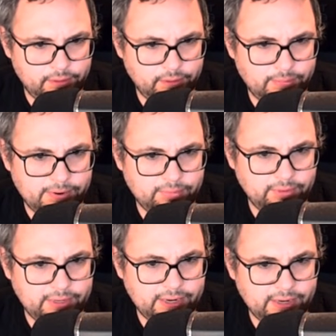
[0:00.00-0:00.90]
am I
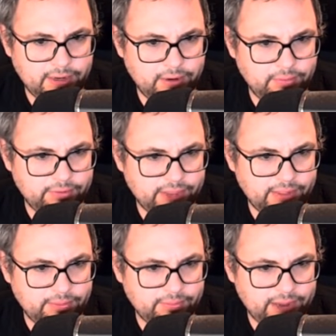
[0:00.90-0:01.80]
really not going to know
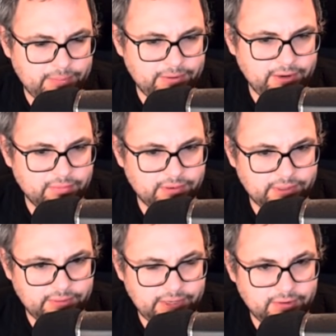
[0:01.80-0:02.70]
exactly what's happening over
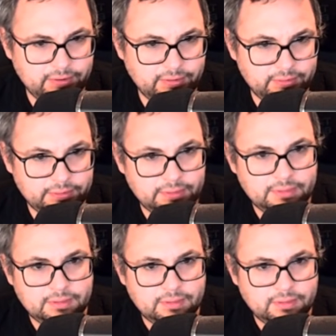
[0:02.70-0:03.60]
down here?
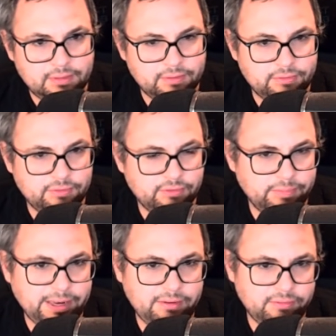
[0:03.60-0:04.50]
There's
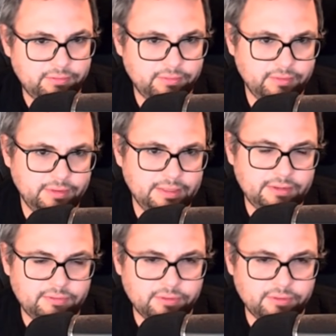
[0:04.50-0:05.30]
suspense. At least